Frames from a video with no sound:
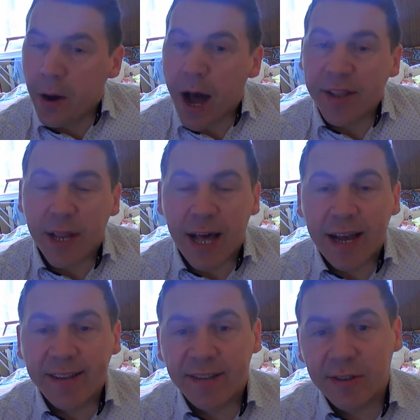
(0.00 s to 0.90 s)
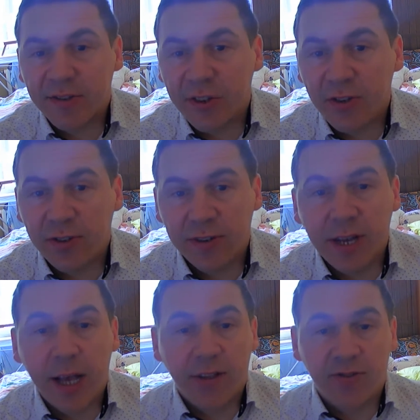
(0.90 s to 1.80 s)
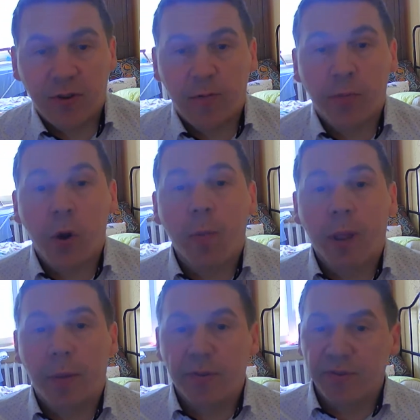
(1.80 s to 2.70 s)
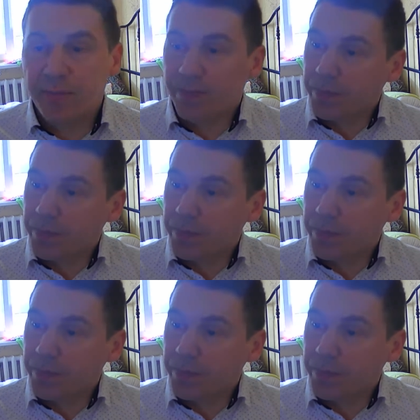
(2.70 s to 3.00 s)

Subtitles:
analyzing certain kinds of problems.